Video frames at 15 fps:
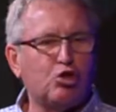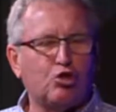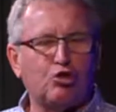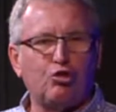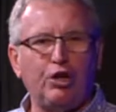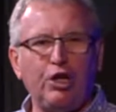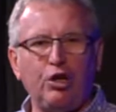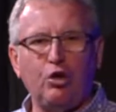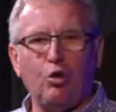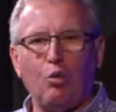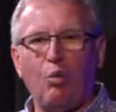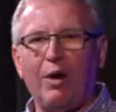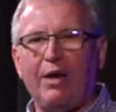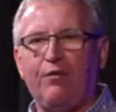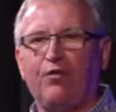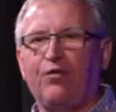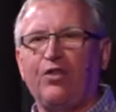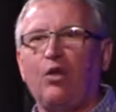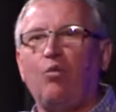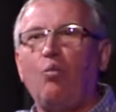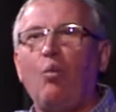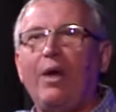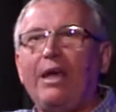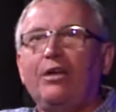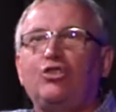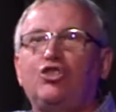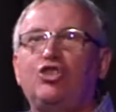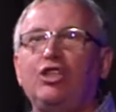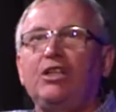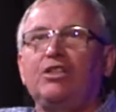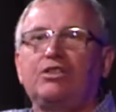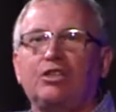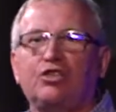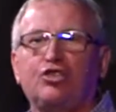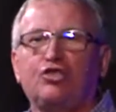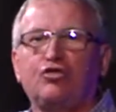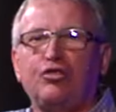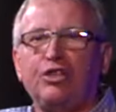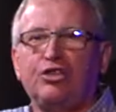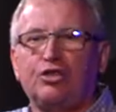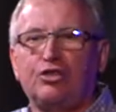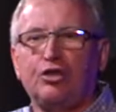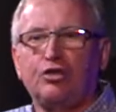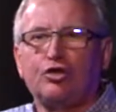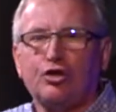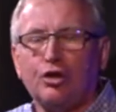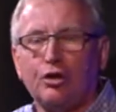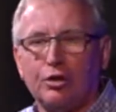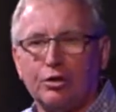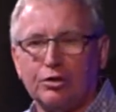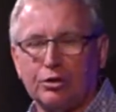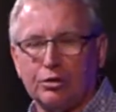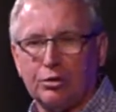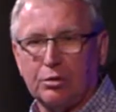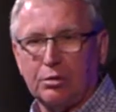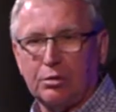treat your wife the way Jesus treats the church.